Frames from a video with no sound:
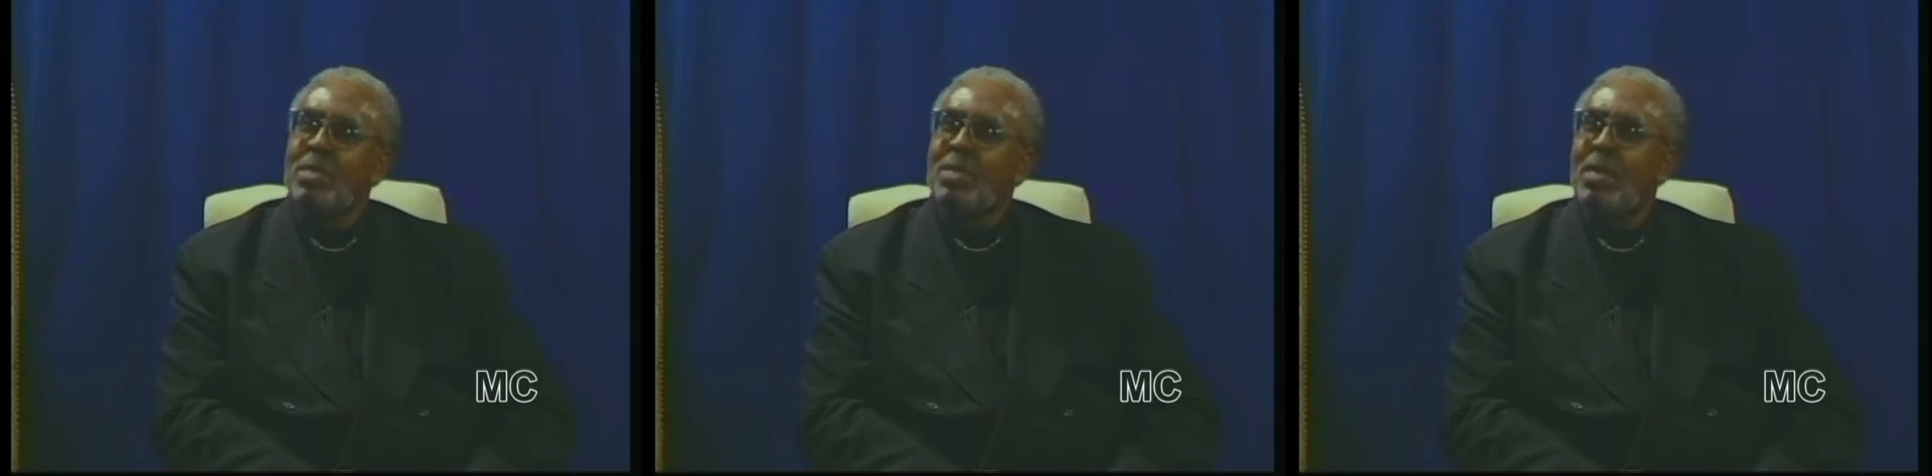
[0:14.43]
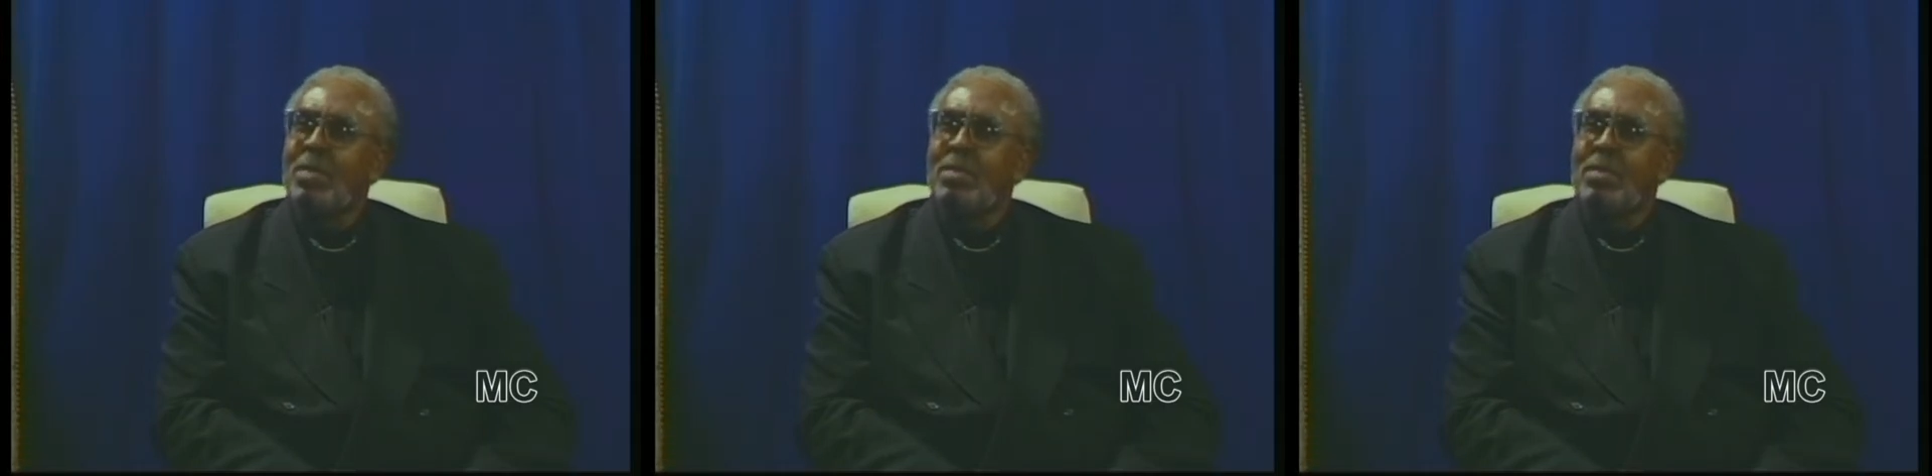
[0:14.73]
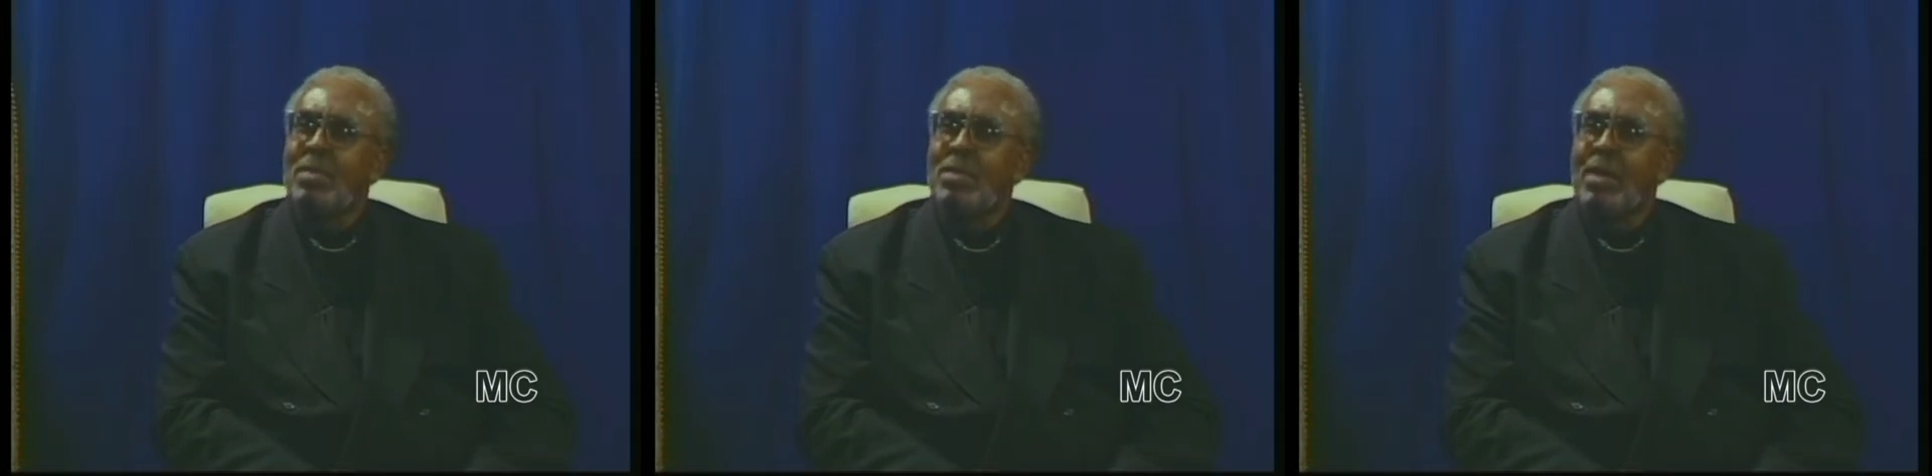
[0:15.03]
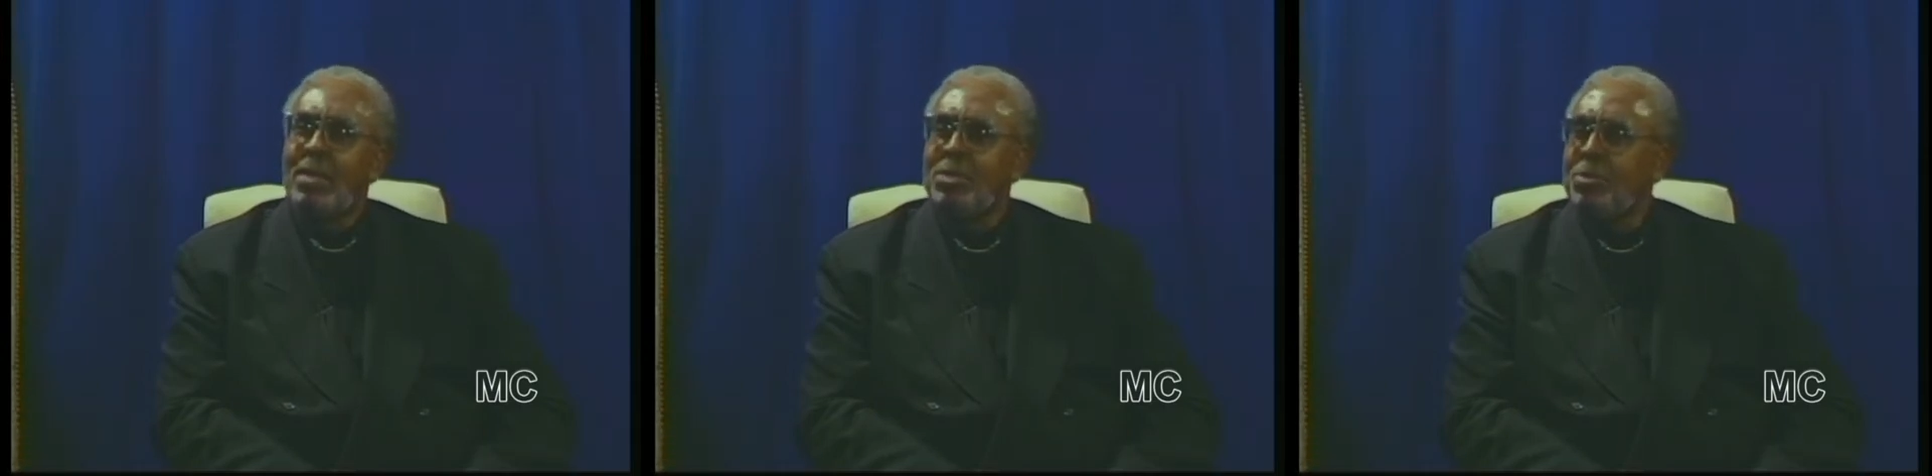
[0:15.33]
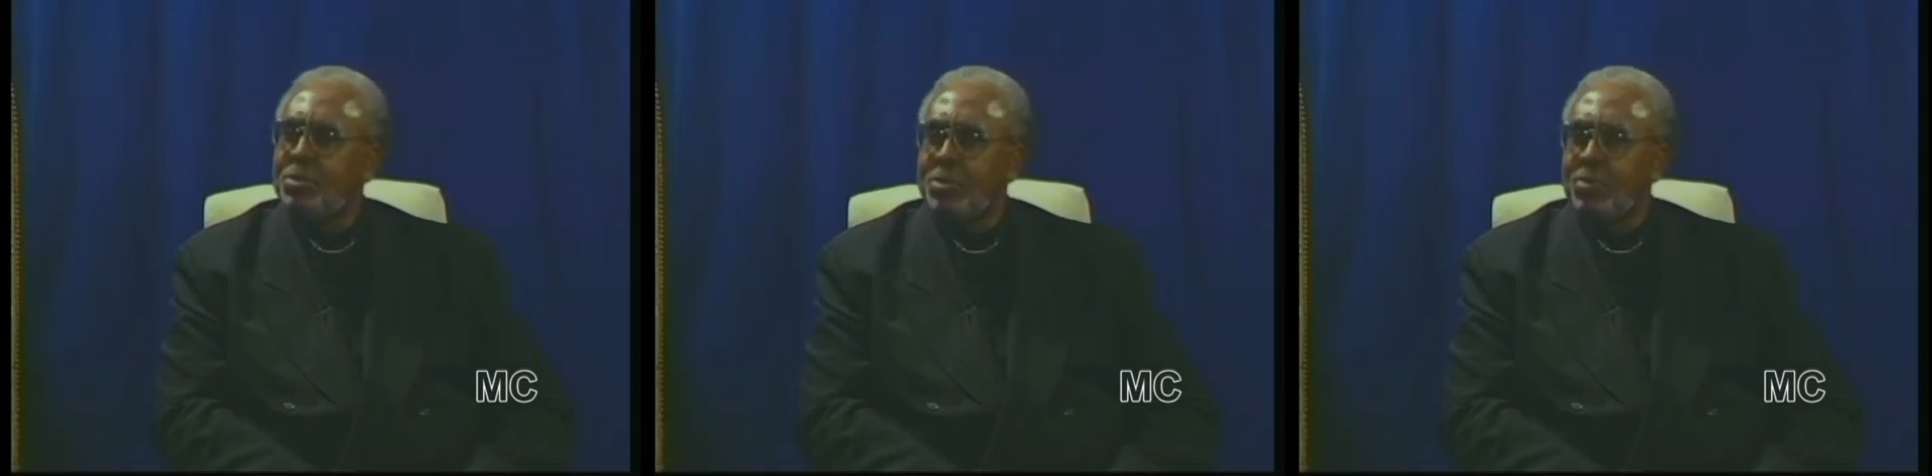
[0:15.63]
the letter, uh, I
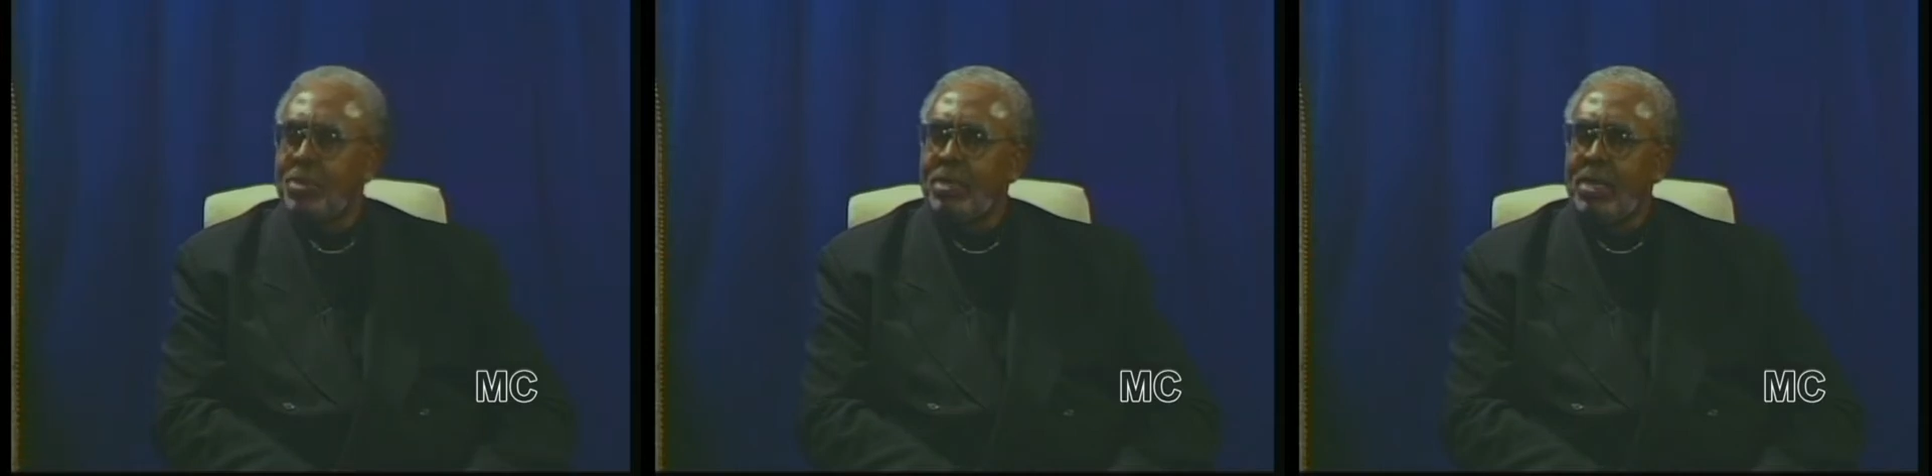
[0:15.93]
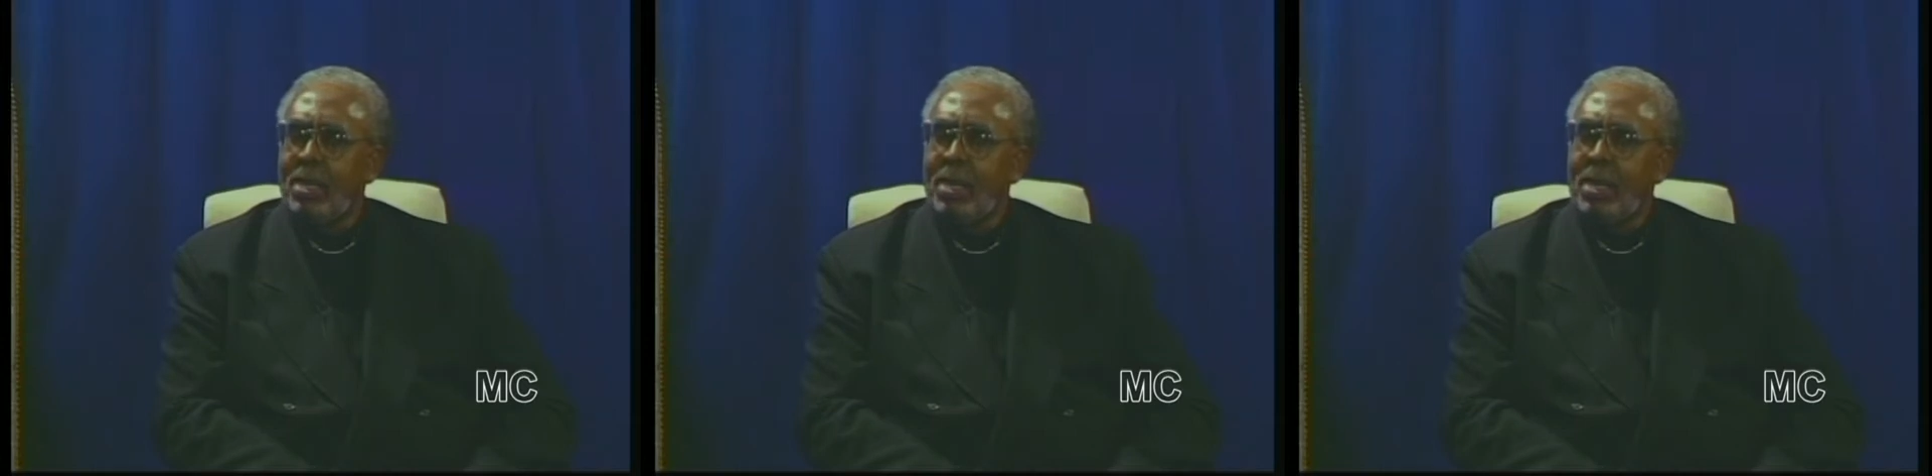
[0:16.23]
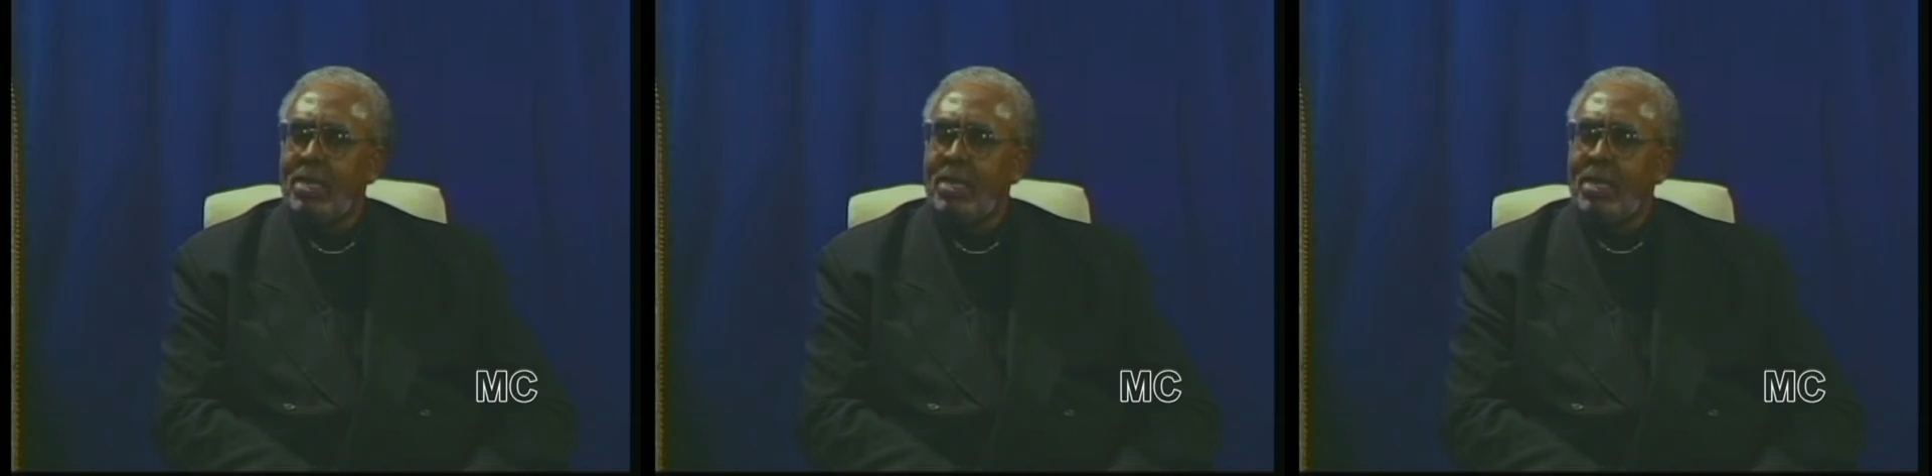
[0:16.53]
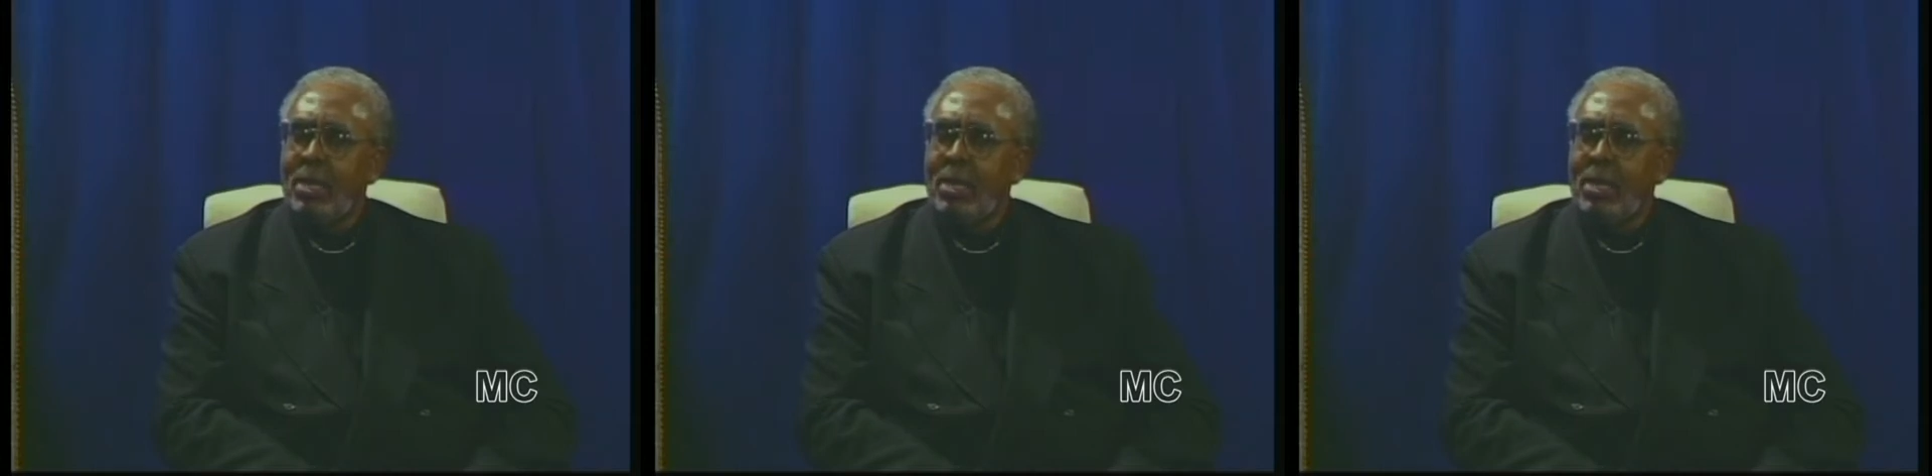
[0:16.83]
knew it was the word of God